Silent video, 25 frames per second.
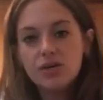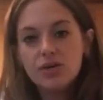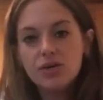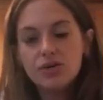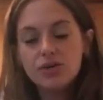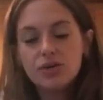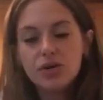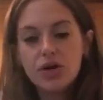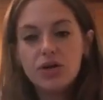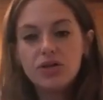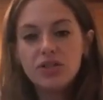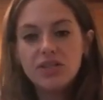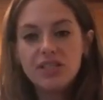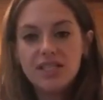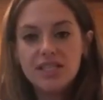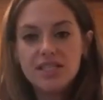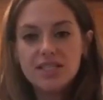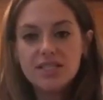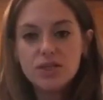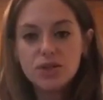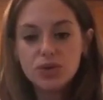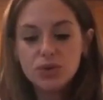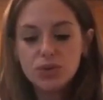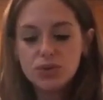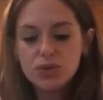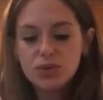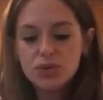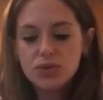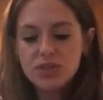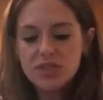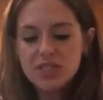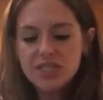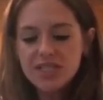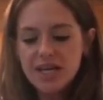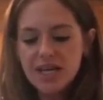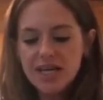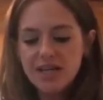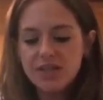granola is
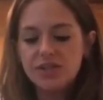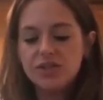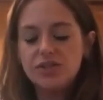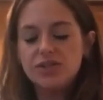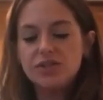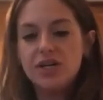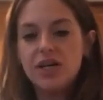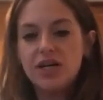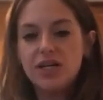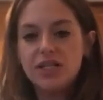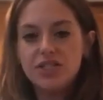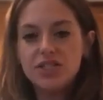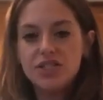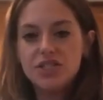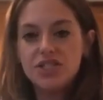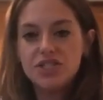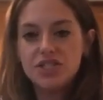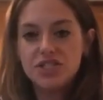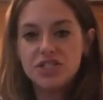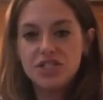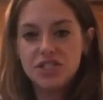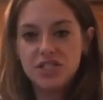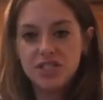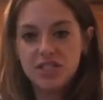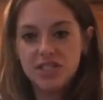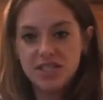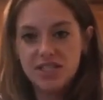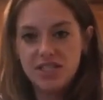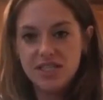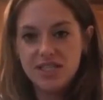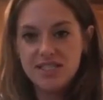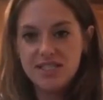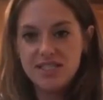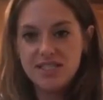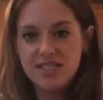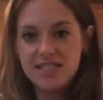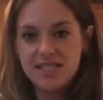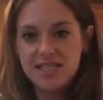cooled and crunched. You
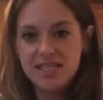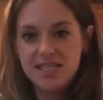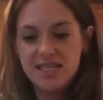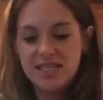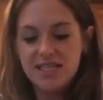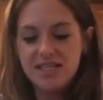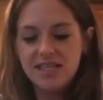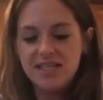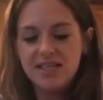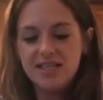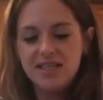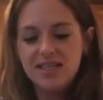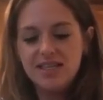can see it.